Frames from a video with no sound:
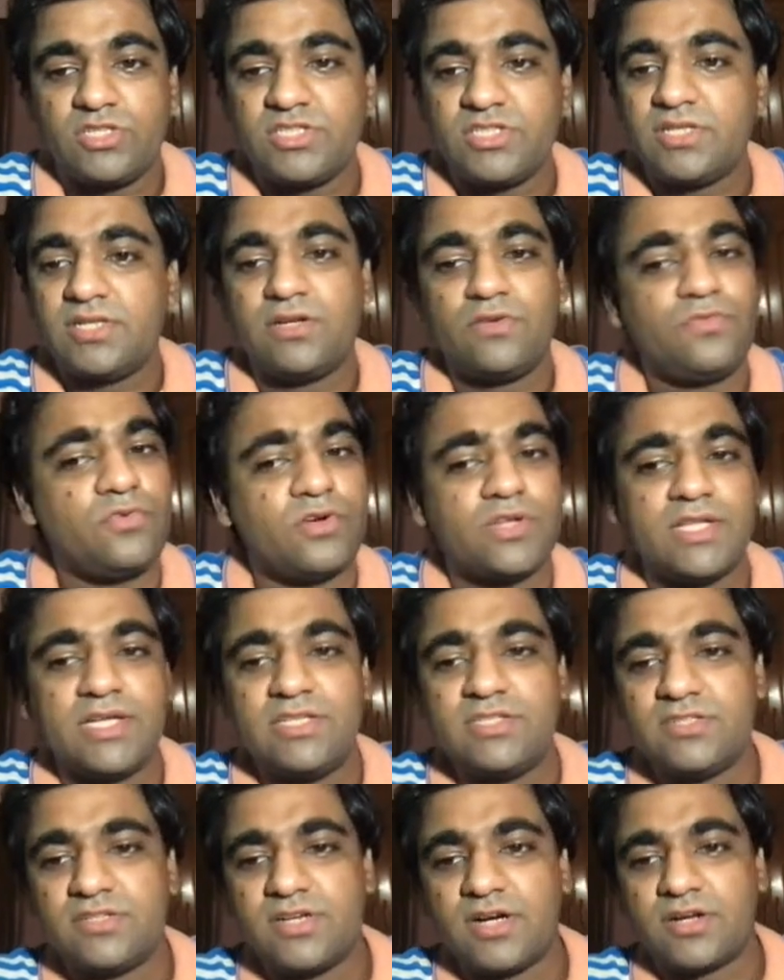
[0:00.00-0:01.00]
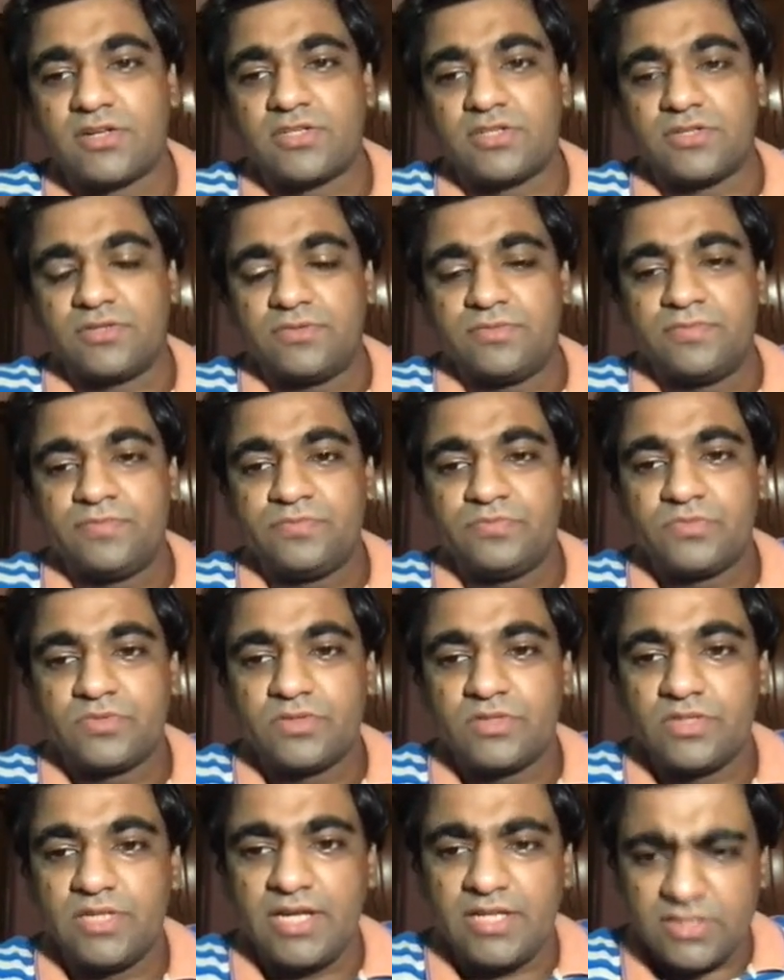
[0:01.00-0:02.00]
in it for the instructor?
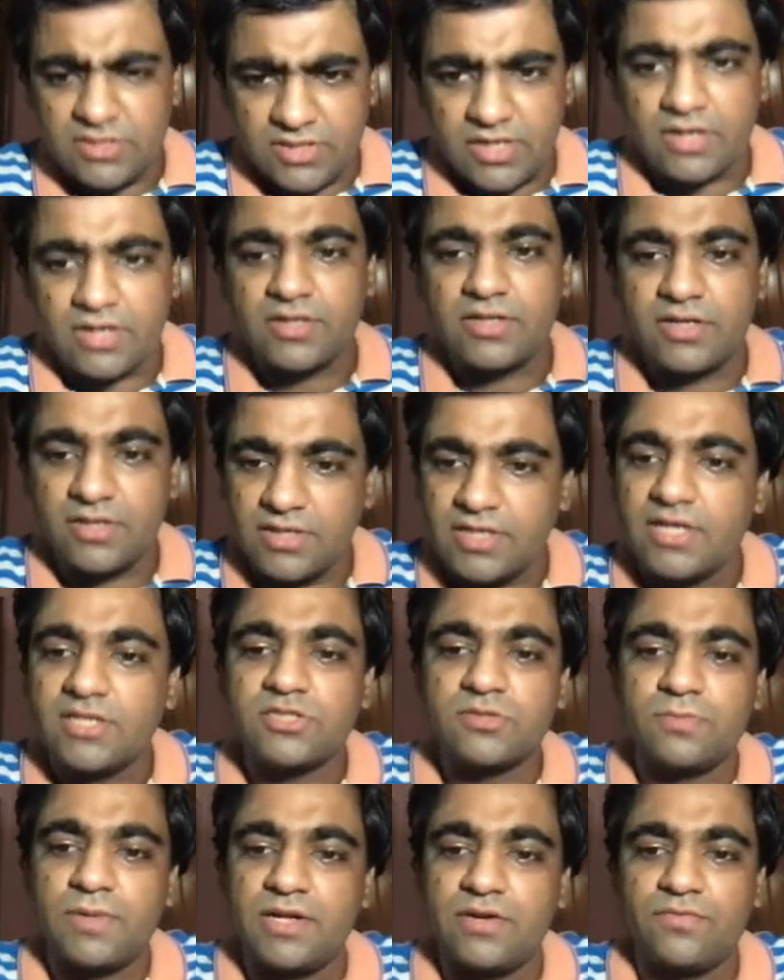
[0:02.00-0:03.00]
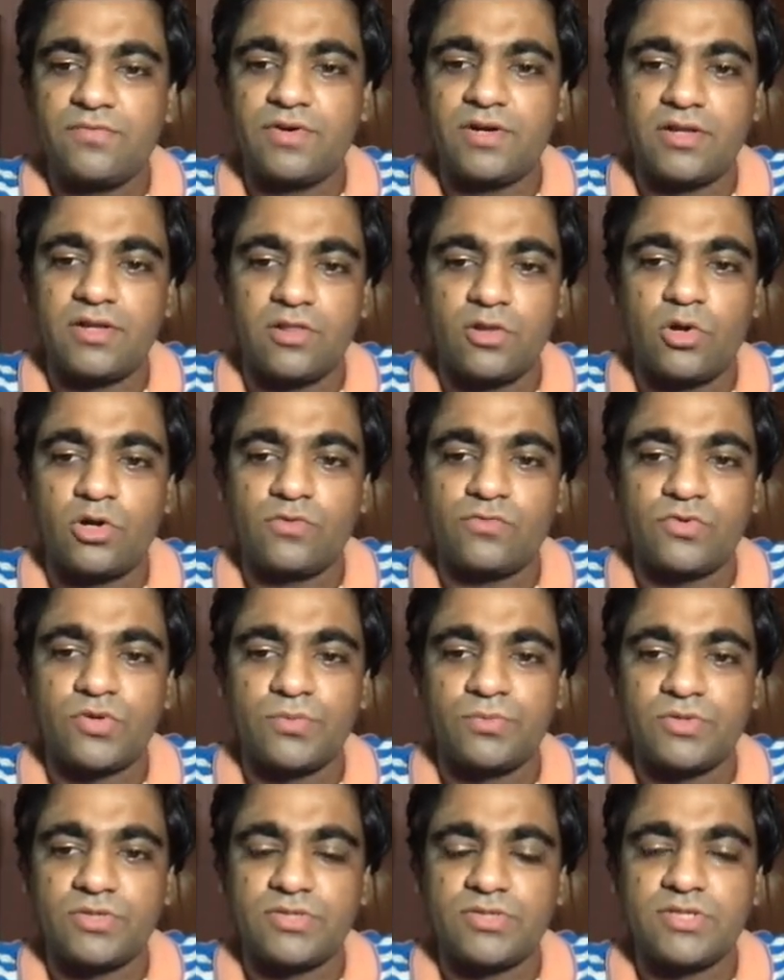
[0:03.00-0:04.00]
The instructor does benefit a lot
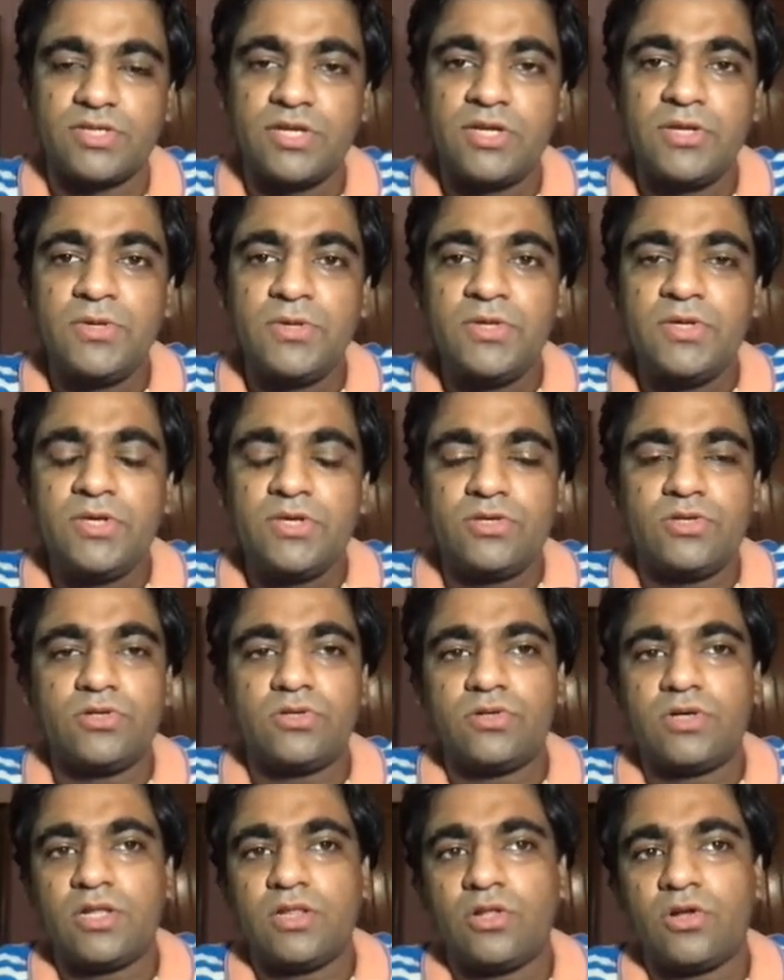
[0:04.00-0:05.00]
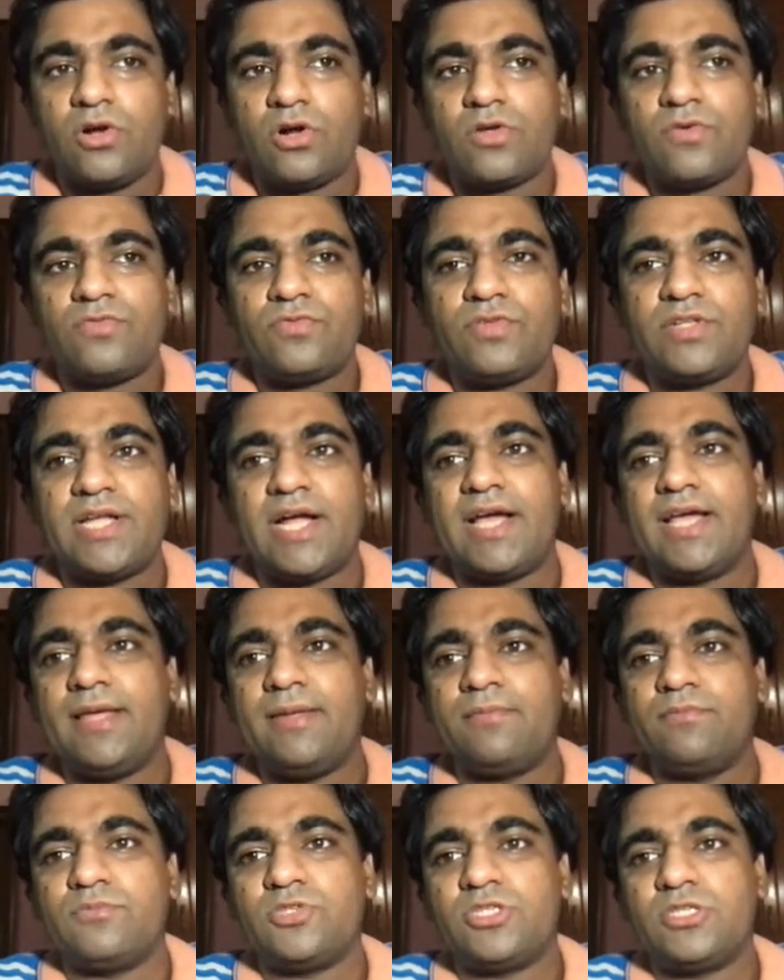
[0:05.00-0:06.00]
from this. A lot of
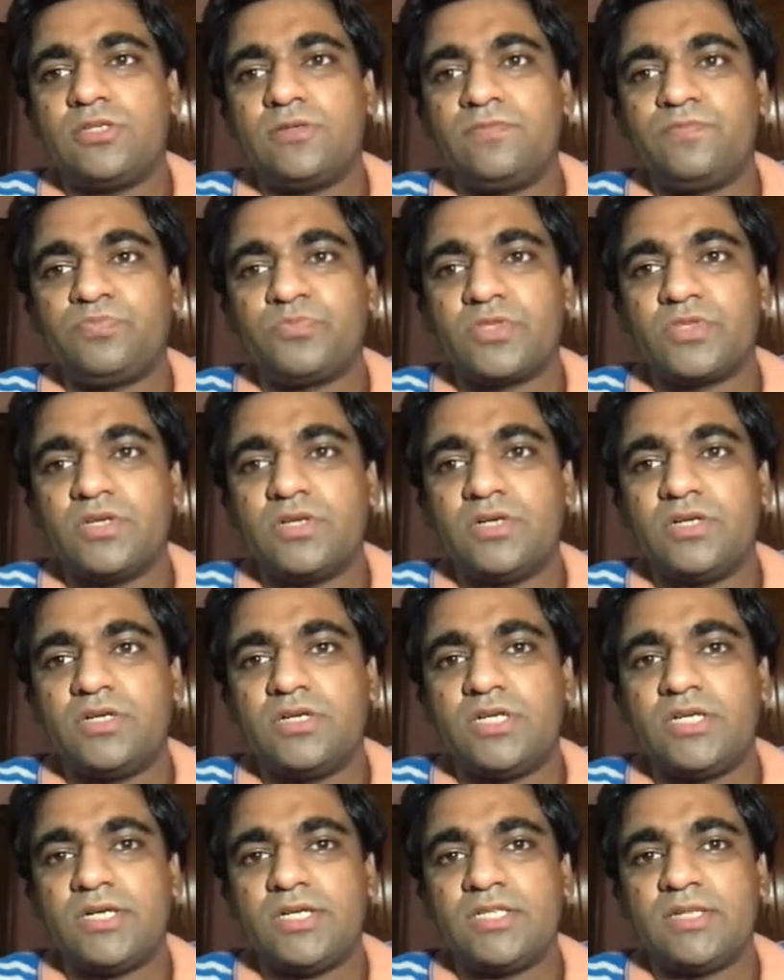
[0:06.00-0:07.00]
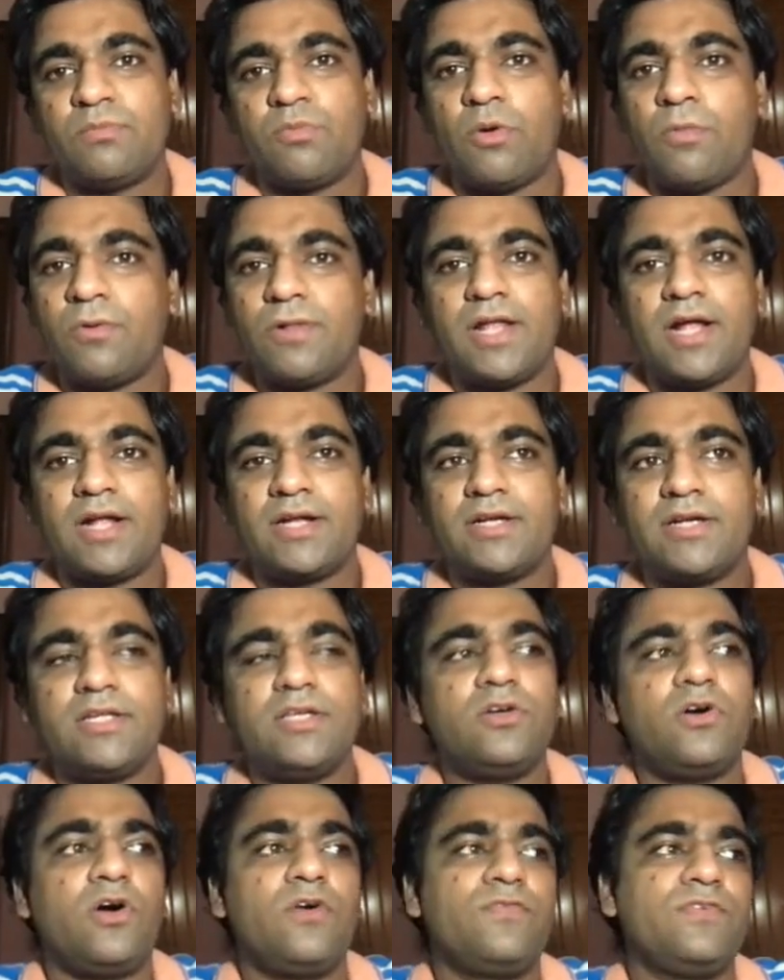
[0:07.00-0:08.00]
times, the
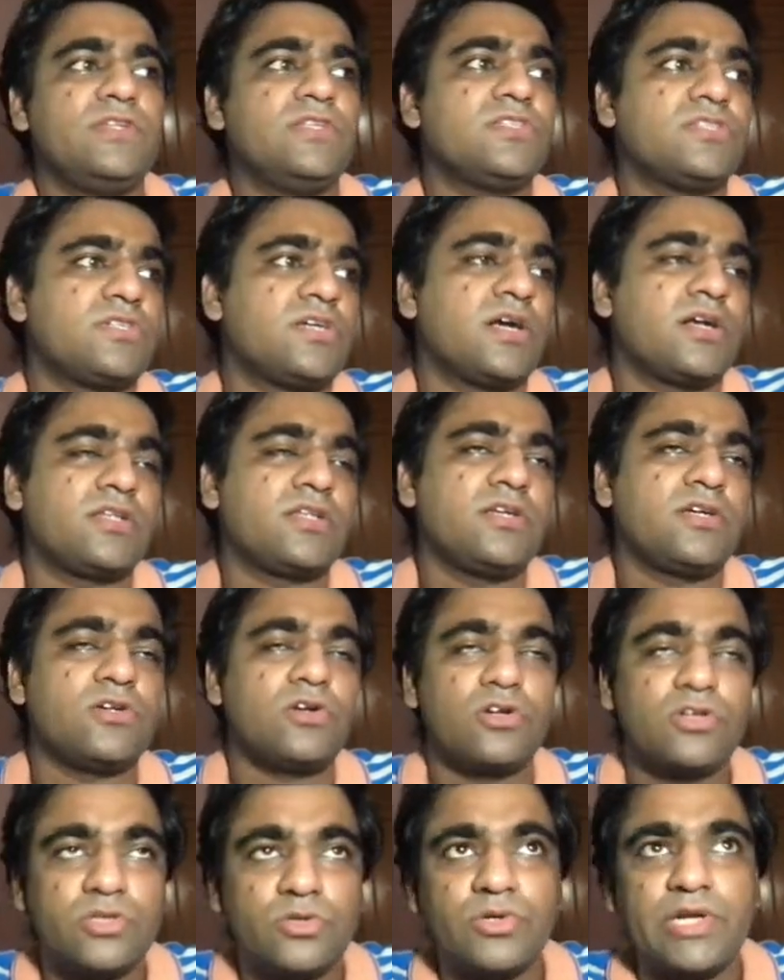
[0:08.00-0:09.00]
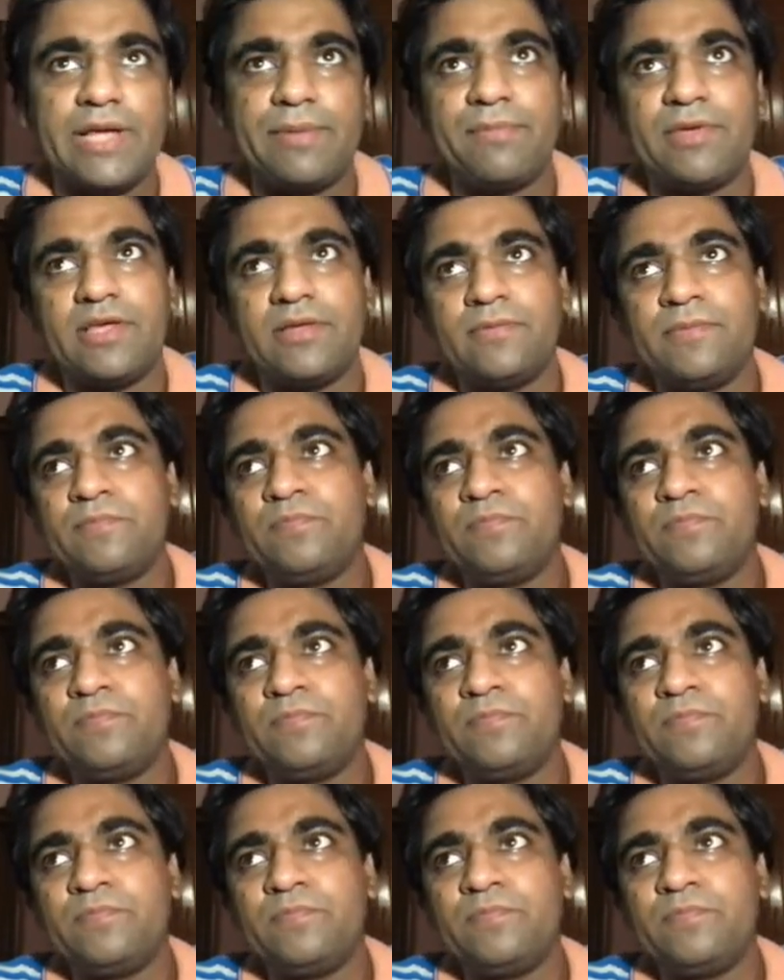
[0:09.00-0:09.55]
popularity of instructor on Udemy